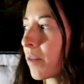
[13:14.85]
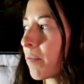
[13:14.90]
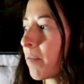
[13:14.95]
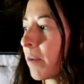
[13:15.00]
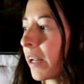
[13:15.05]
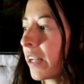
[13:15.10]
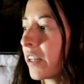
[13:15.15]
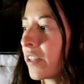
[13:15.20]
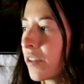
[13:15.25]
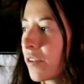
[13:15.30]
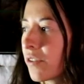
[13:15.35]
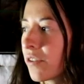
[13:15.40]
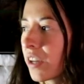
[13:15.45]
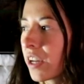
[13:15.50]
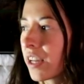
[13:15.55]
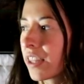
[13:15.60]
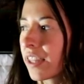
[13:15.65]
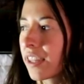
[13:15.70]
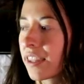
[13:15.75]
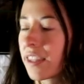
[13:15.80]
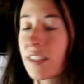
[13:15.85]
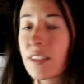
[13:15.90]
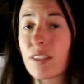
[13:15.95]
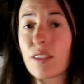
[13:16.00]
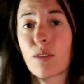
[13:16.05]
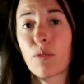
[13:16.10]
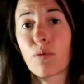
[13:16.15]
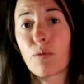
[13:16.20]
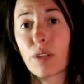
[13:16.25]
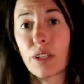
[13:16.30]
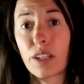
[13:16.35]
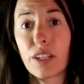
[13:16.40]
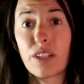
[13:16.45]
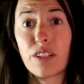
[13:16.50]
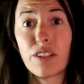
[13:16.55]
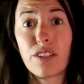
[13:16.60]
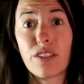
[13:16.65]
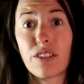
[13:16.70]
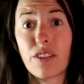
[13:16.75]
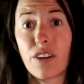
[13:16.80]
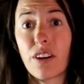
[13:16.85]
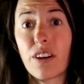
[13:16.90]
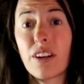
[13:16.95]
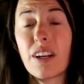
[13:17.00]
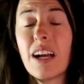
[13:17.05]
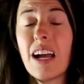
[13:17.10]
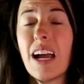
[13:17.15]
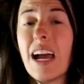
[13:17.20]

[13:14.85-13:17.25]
but I do think that this is a really good start.